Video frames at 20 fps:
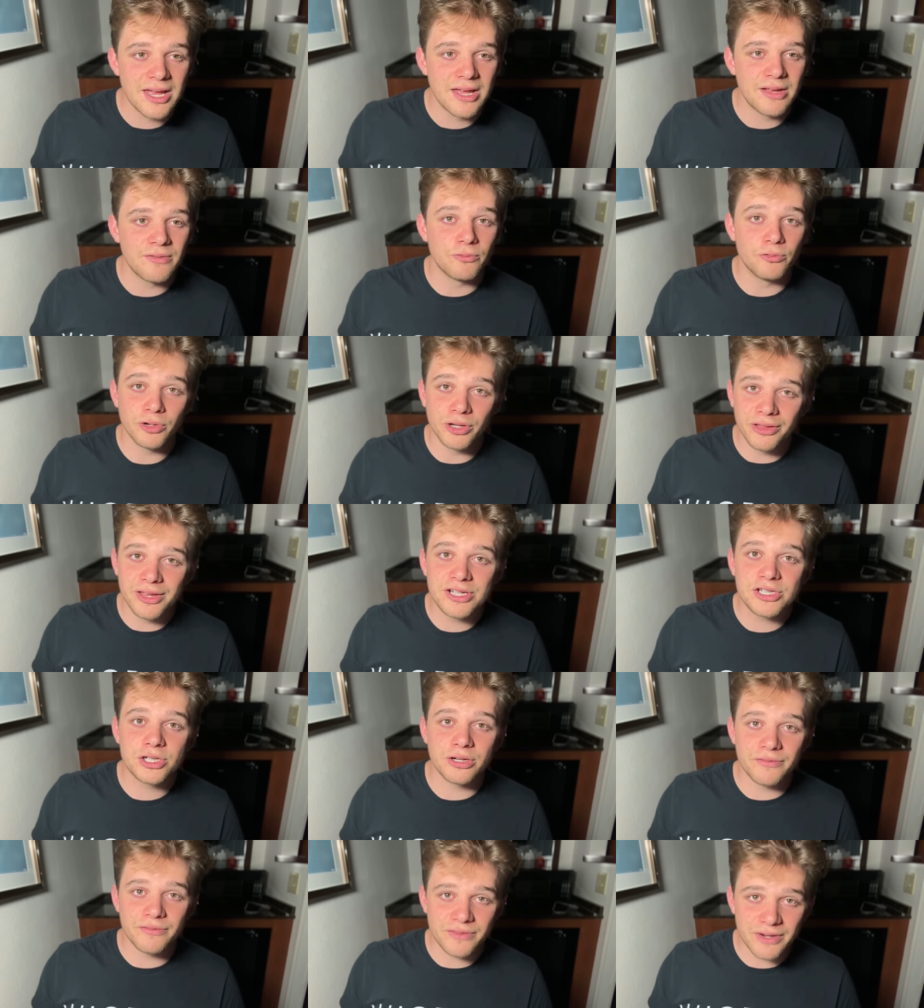really
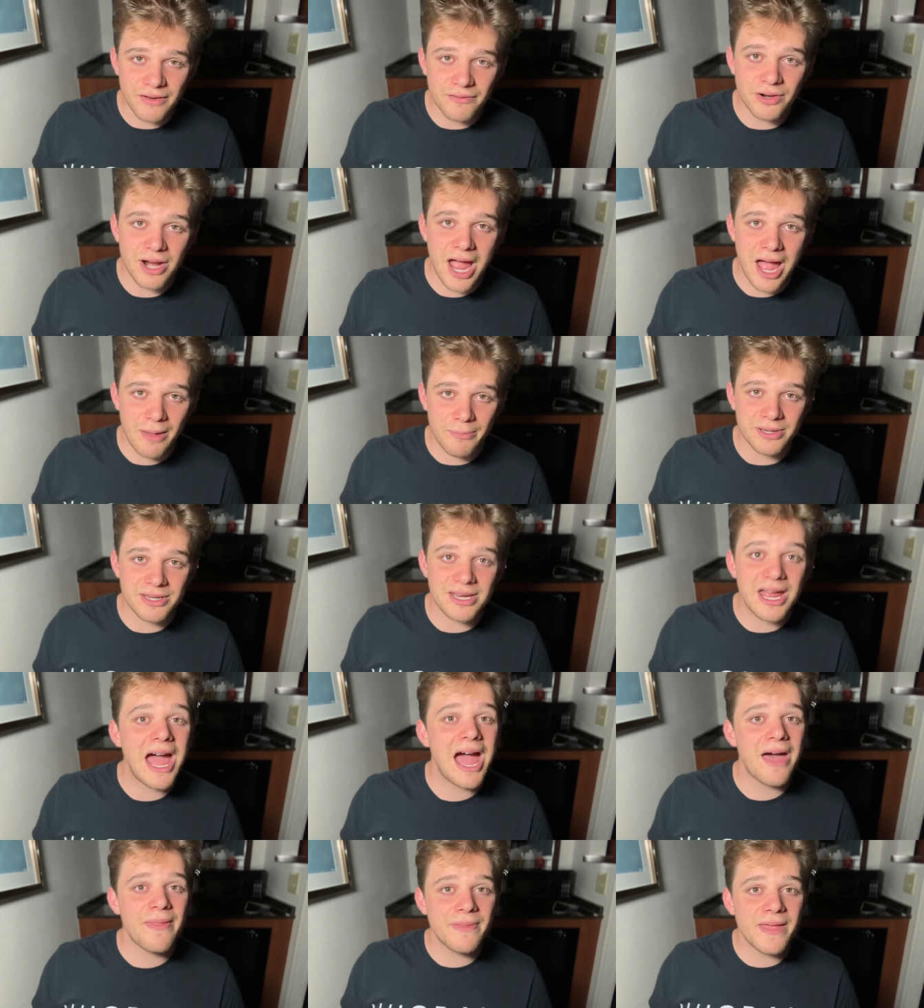should have never happened
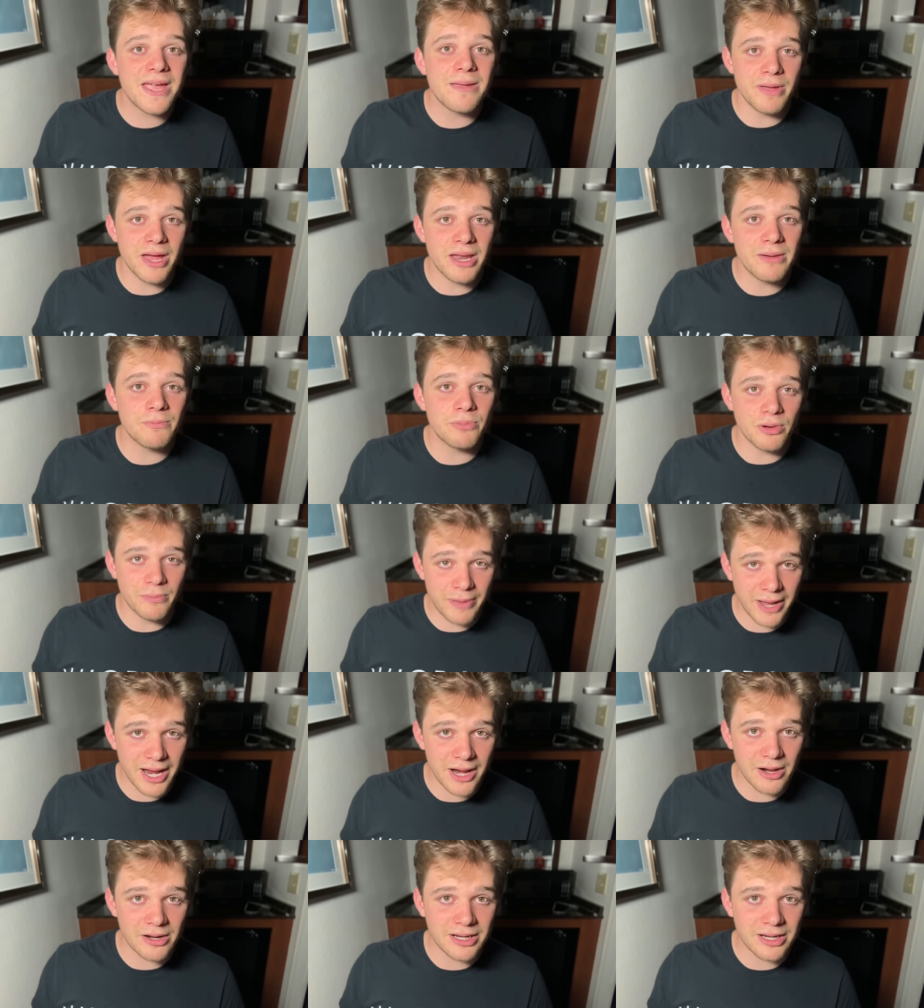had they been
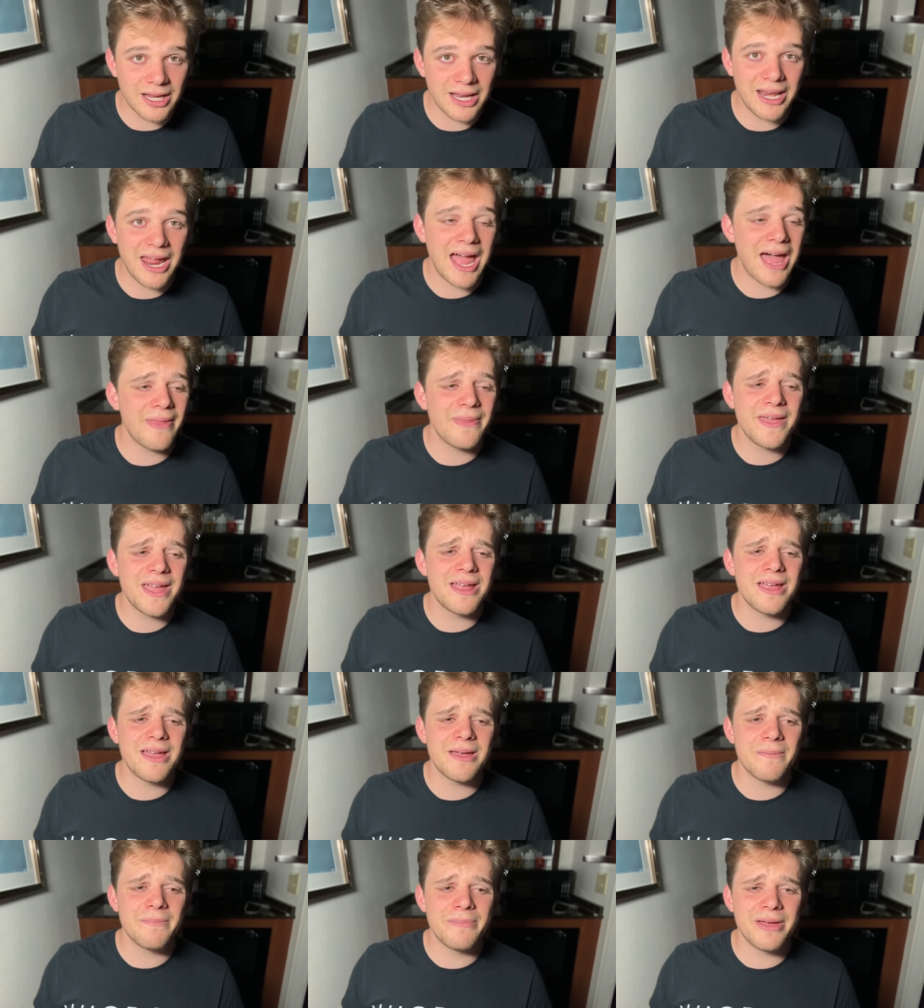prepared and had
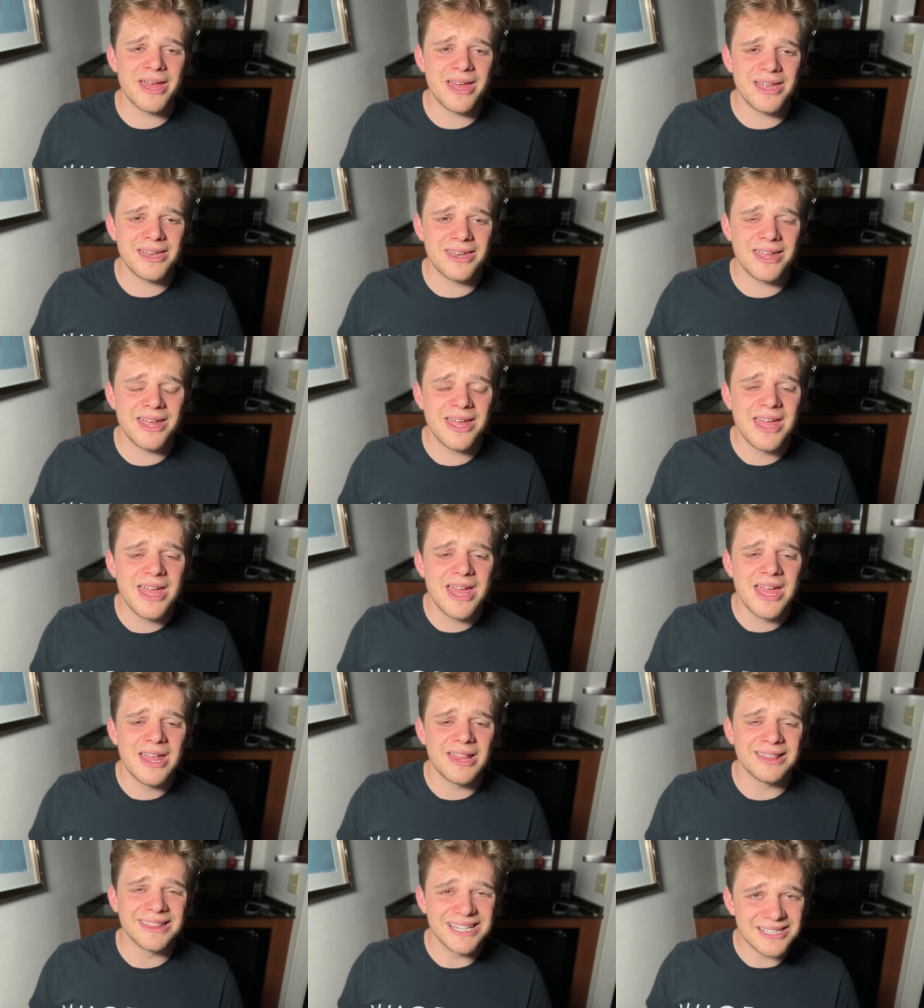they been
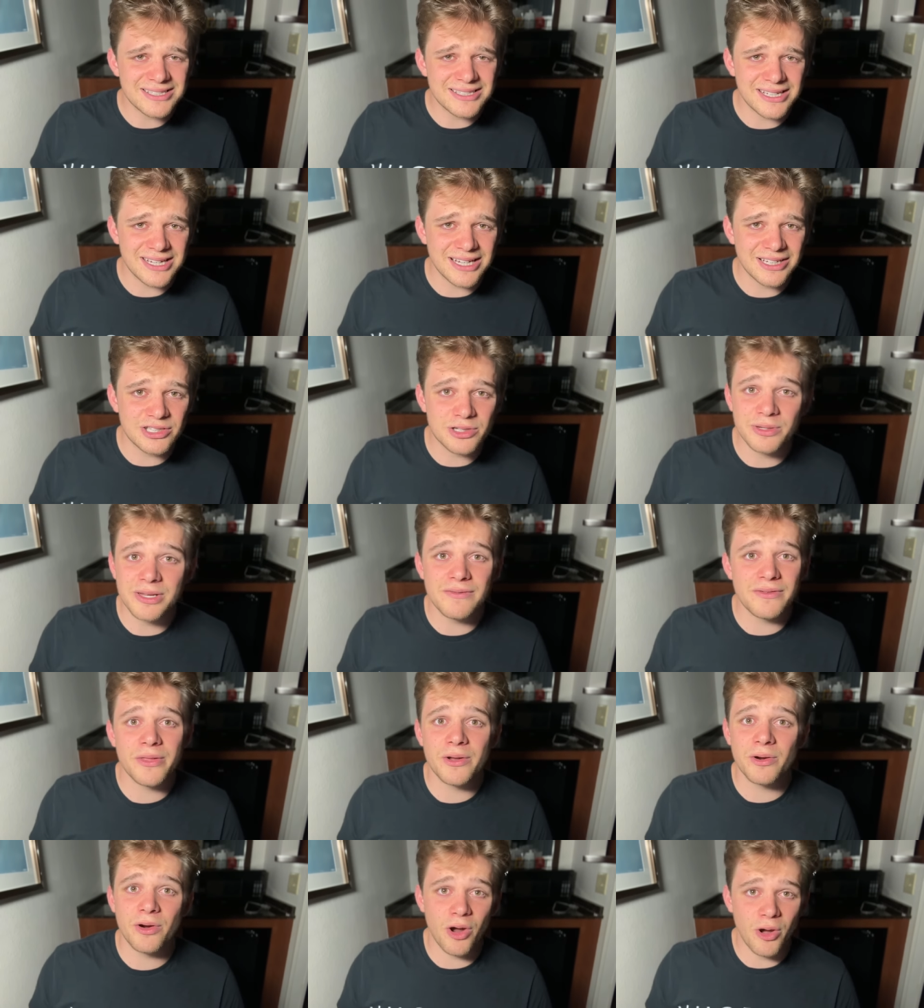listening to even
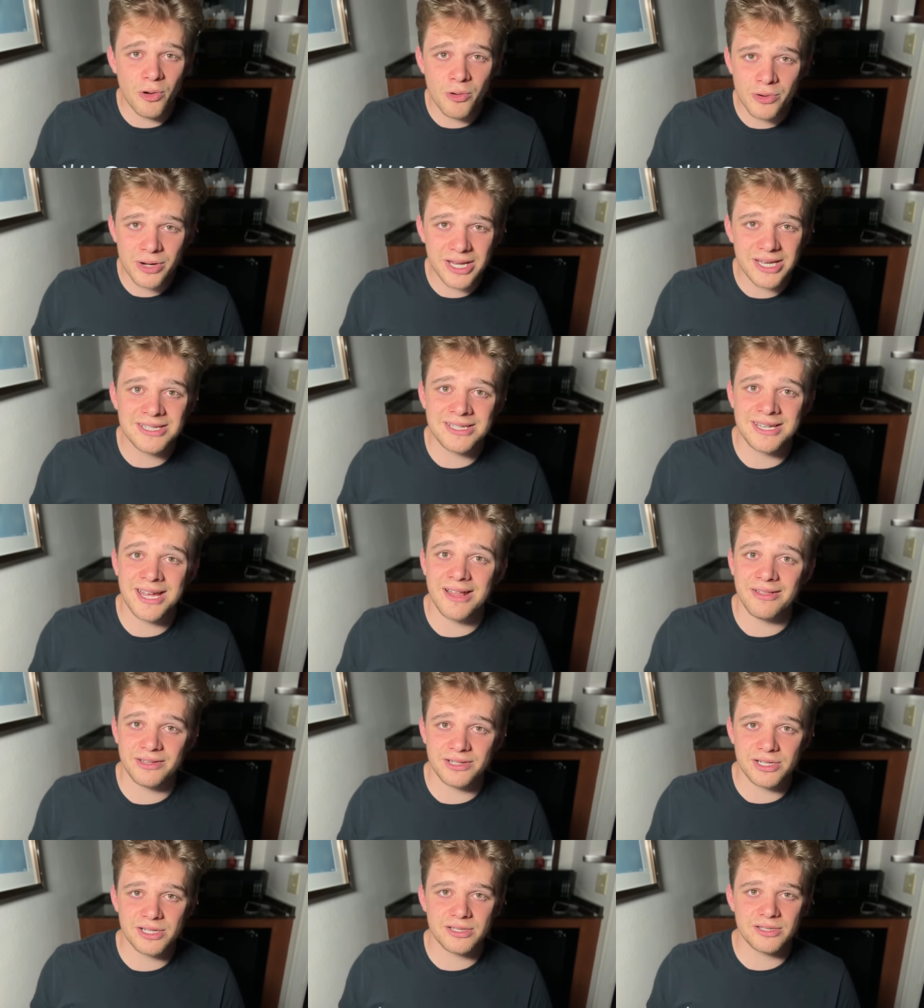their own
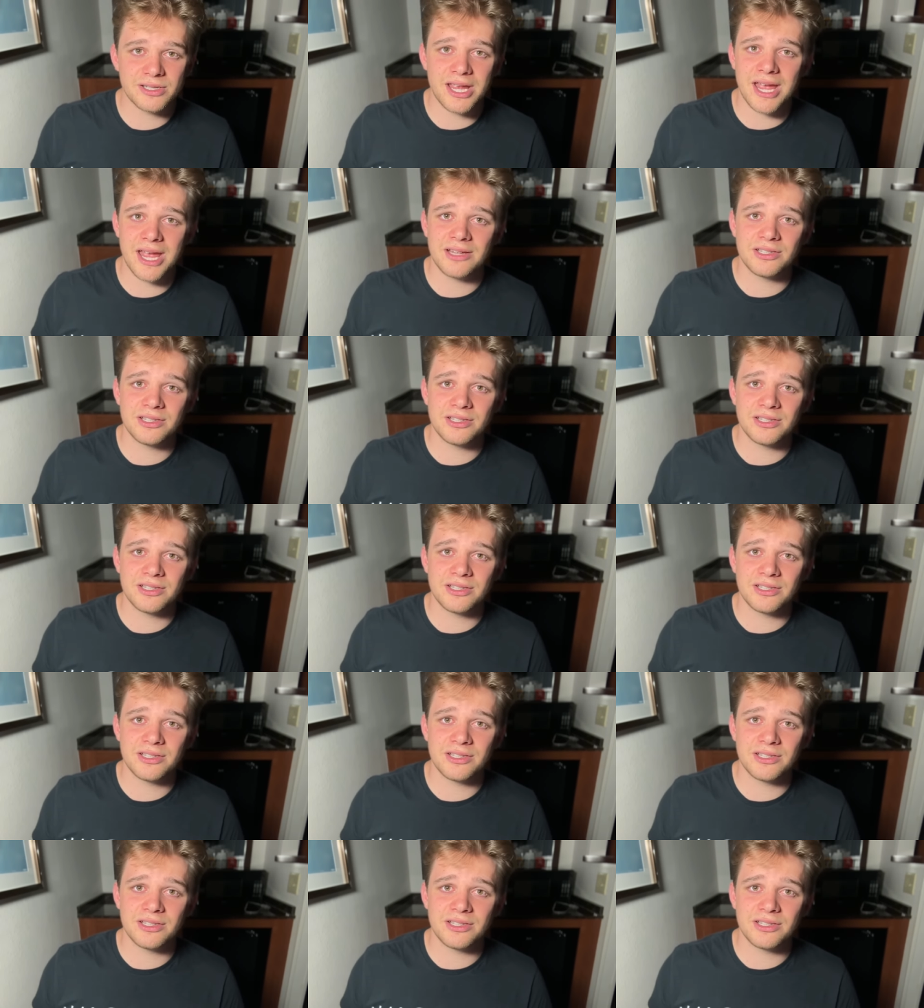intelligence, okay?